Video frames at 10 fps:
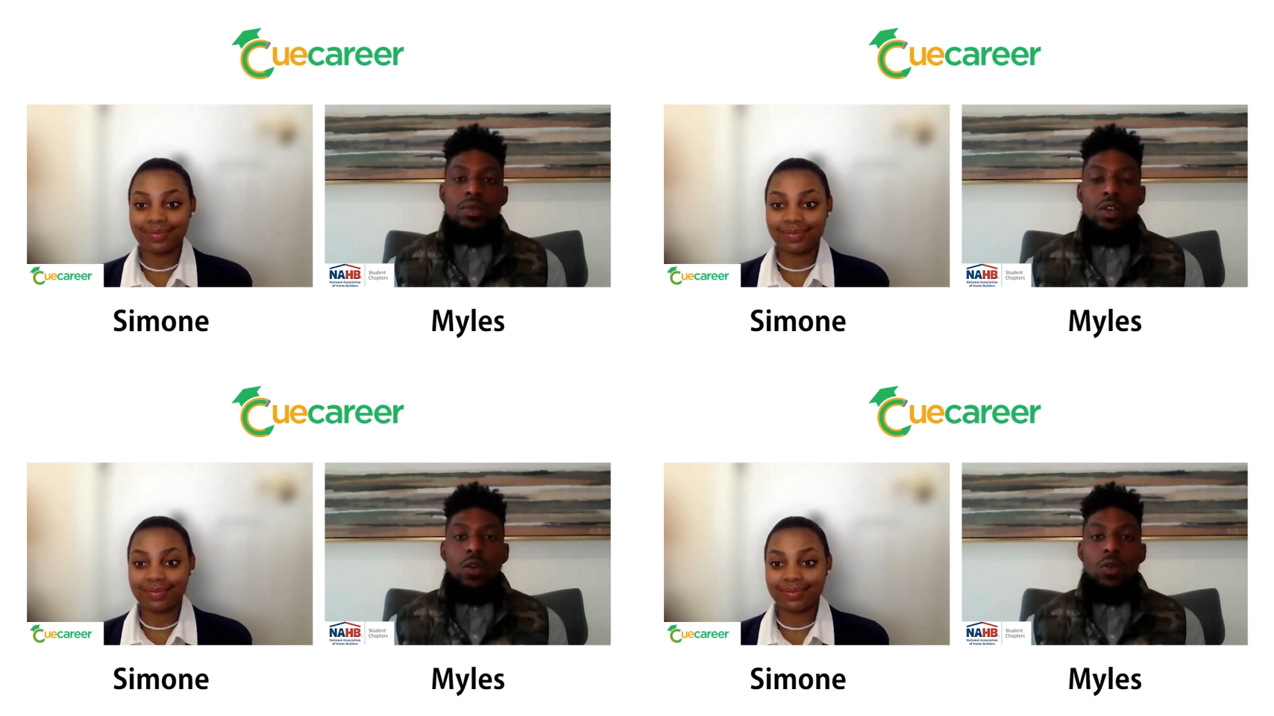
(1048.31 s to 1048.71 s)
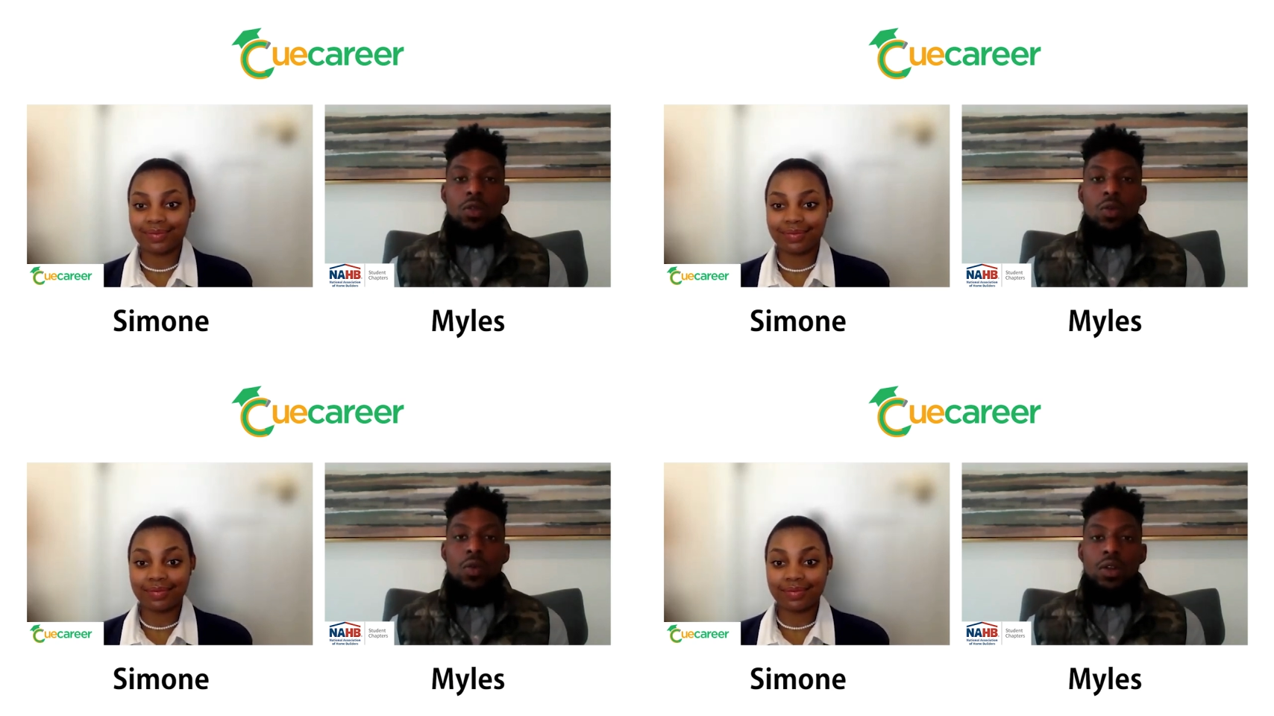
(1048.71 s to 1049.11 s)
Speaker 1: So
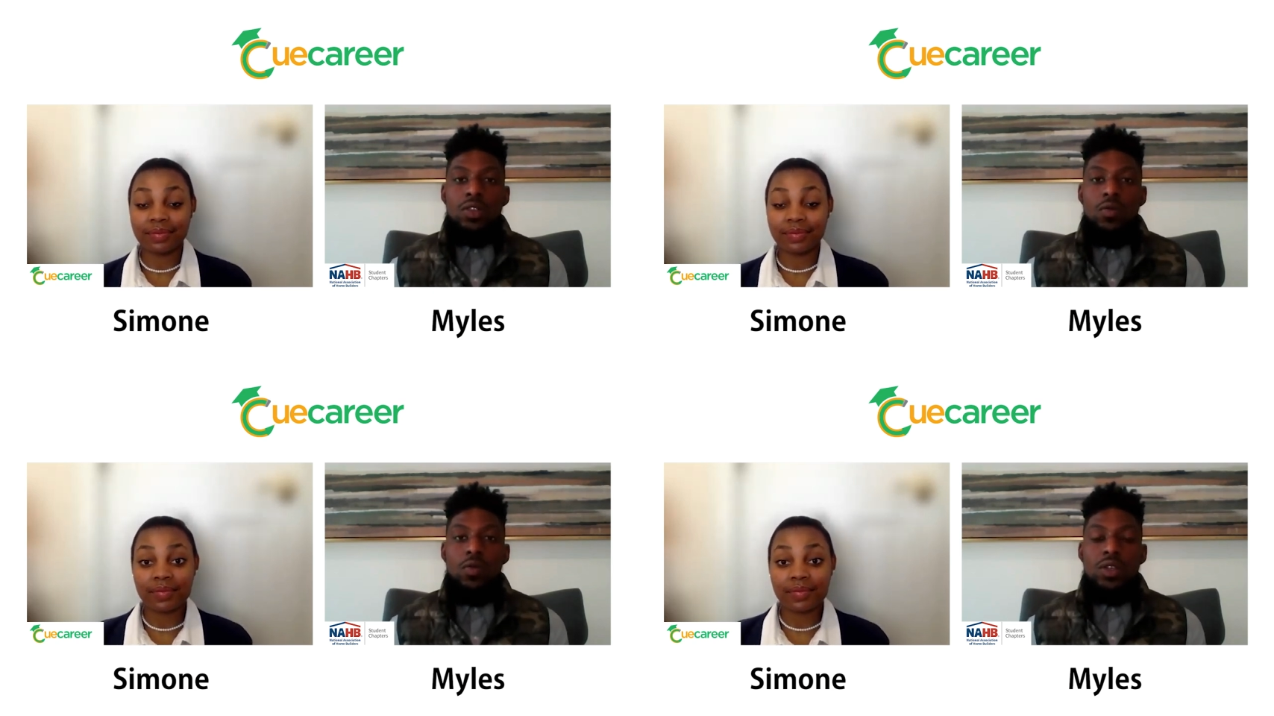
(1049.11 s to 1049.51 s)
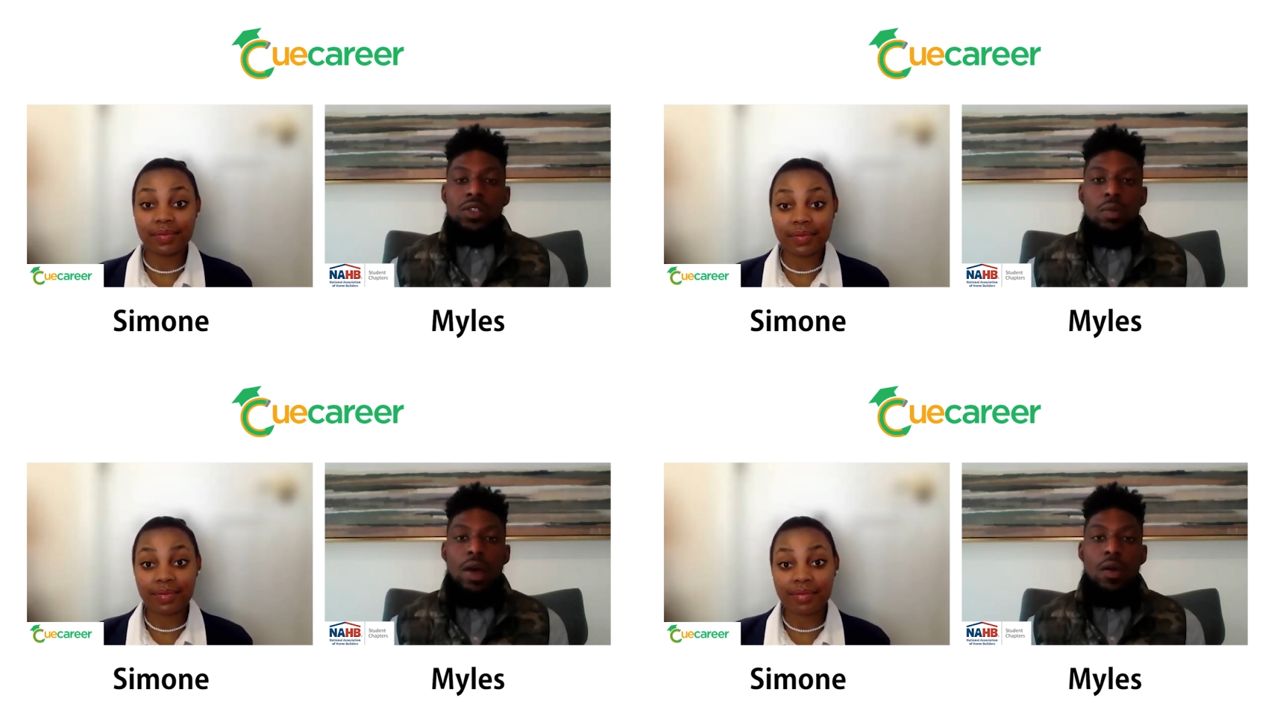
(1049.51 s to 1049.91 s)
the words of
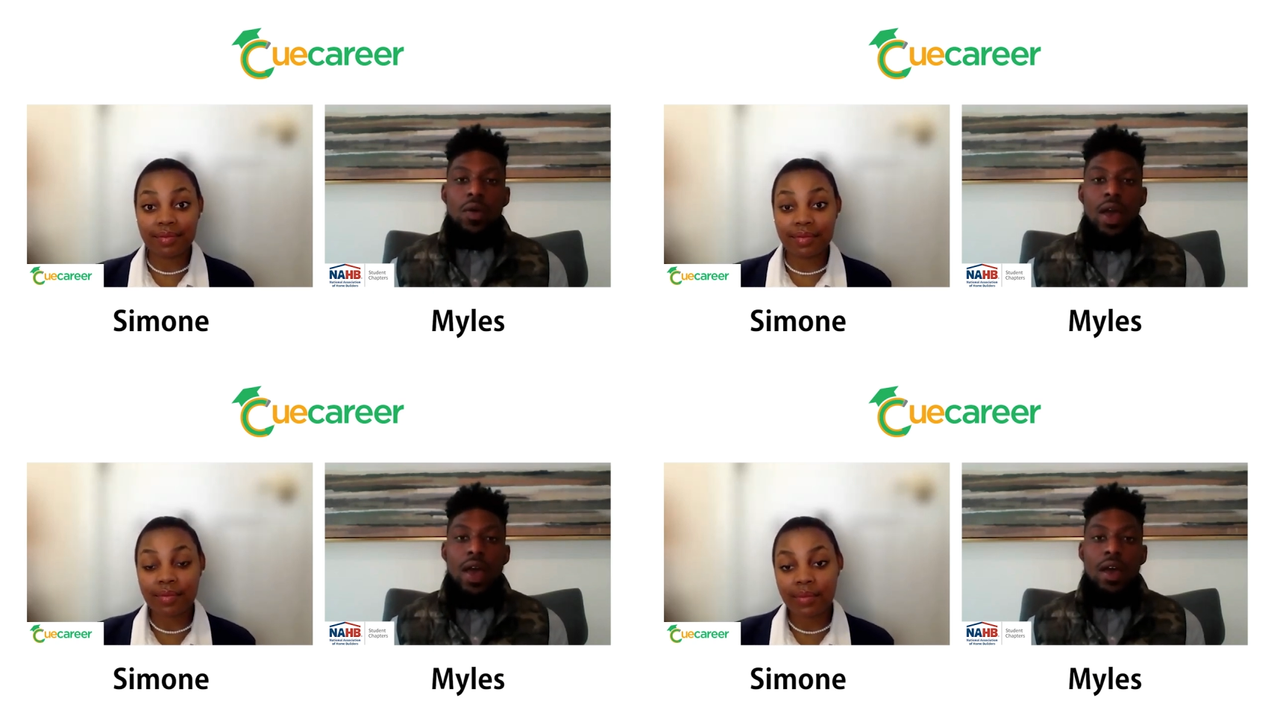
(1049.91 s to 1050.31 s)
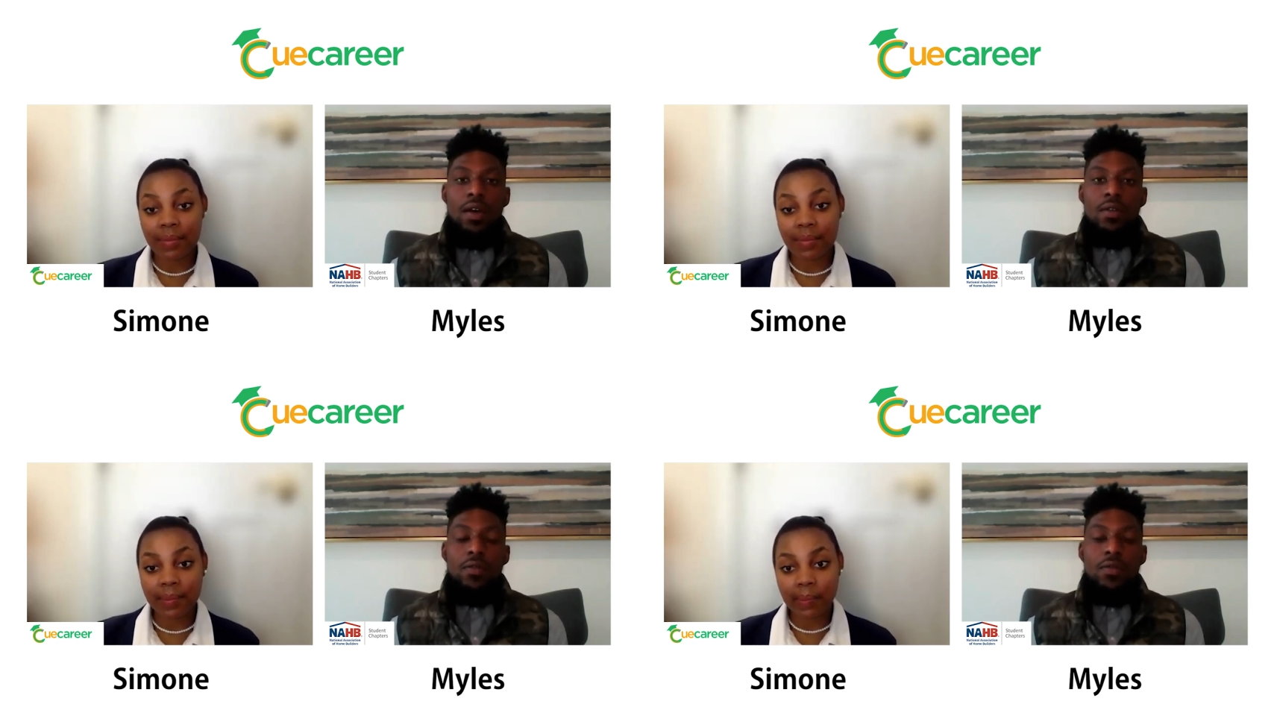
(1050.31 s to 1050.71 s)
wisdom I would
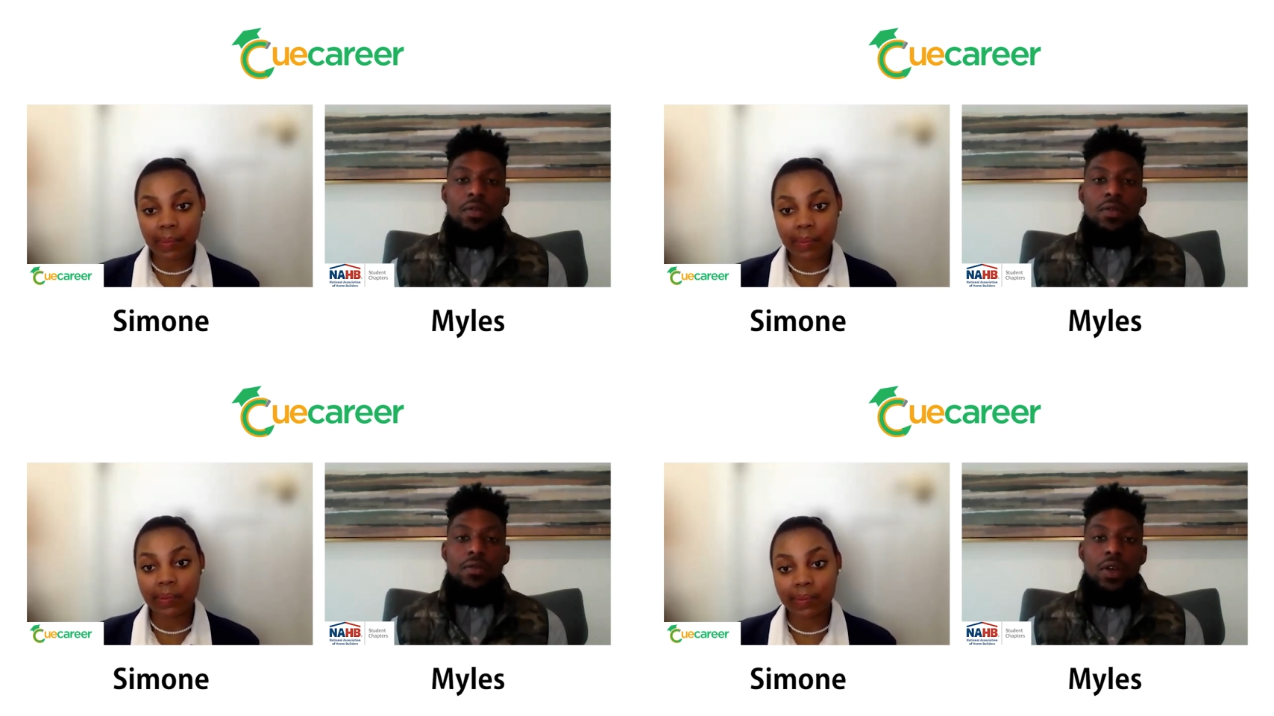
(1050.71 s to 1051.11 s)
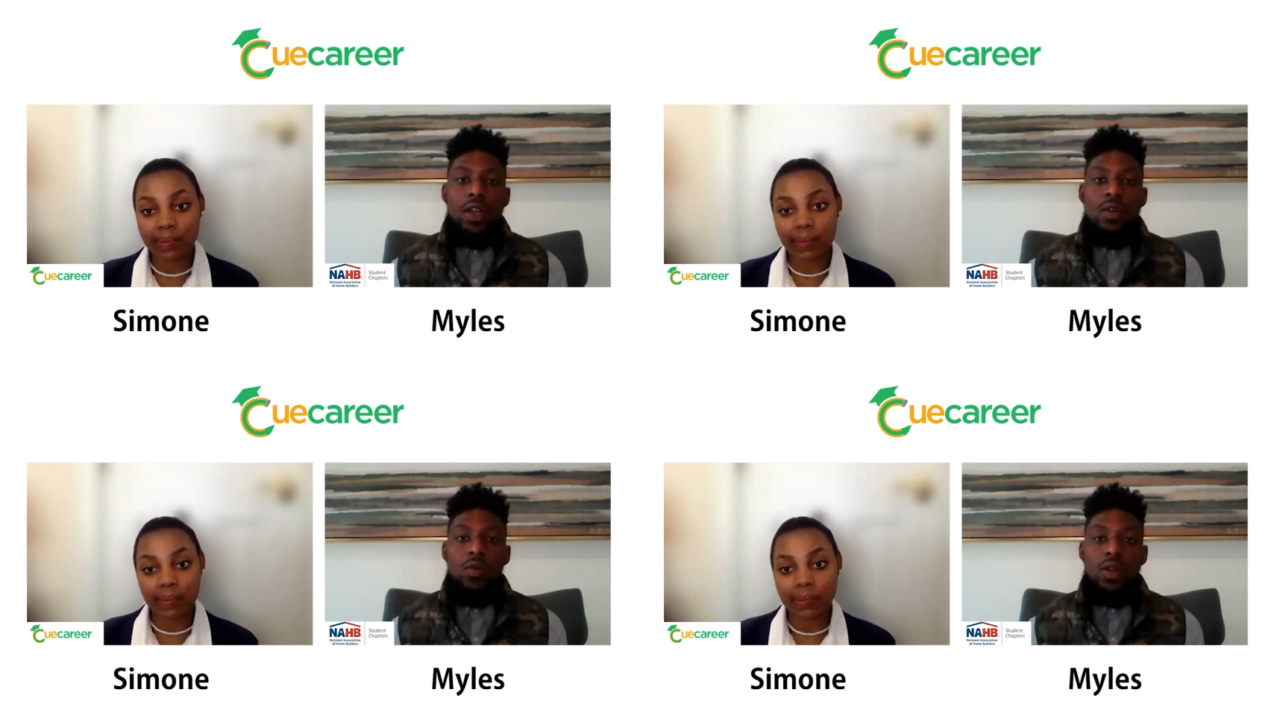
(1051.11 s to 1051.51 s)
have for
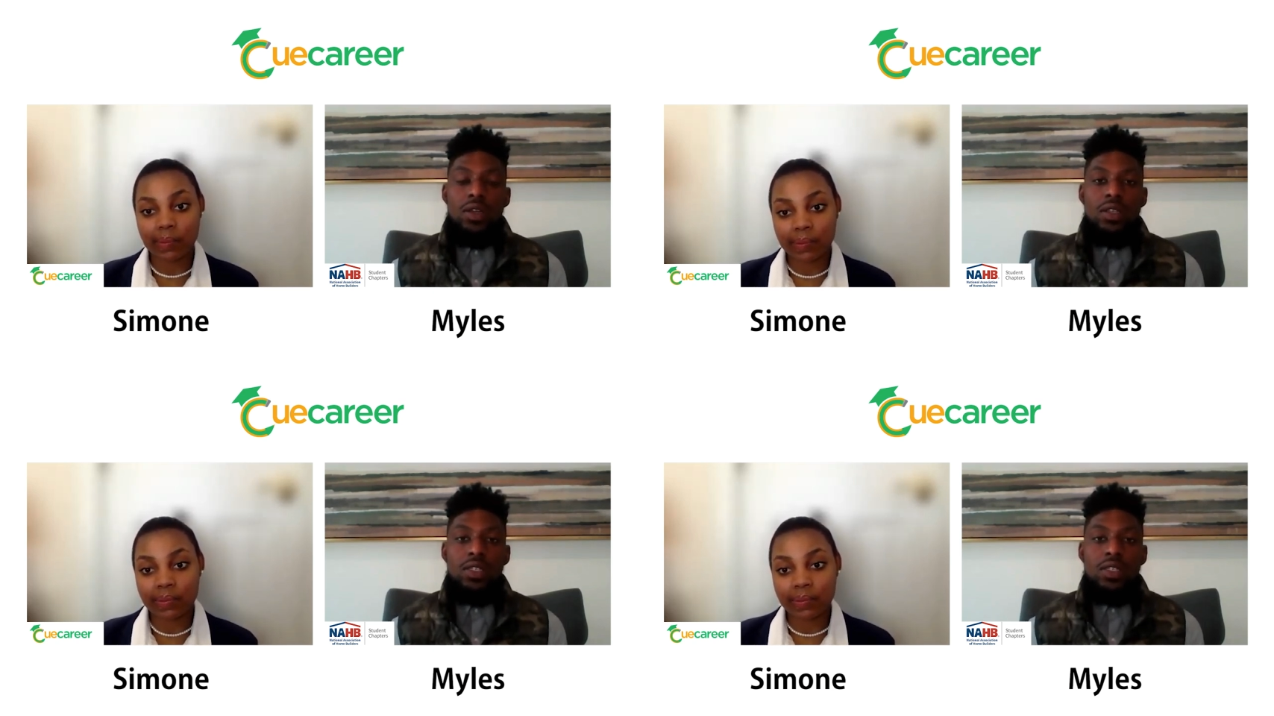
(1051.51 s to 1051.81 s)
anyone